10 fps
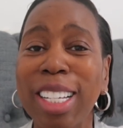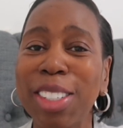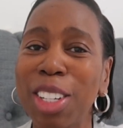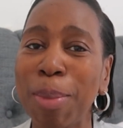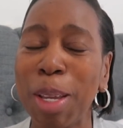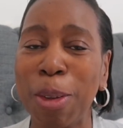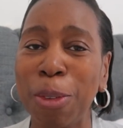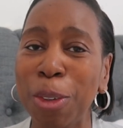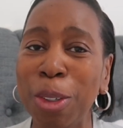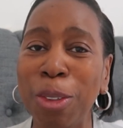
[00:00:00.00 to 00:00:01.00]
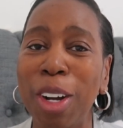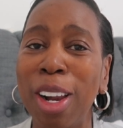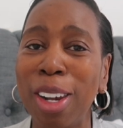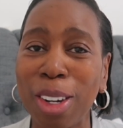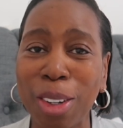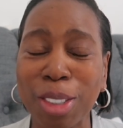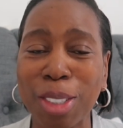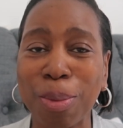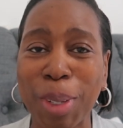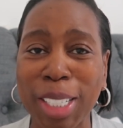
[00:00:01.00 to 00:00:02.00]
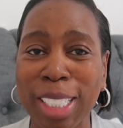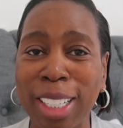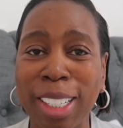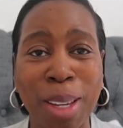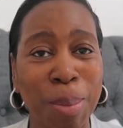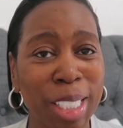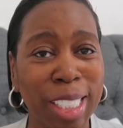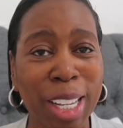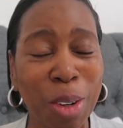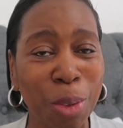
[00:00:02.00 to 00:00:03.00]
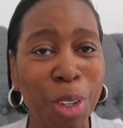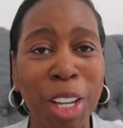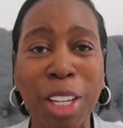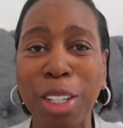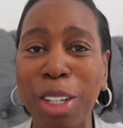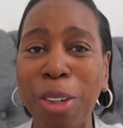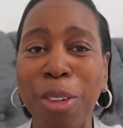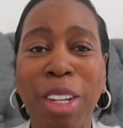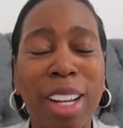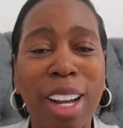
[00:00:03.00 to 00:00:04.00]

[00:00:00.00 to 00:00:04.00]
is gonna make me feel a lot better in myself, you know.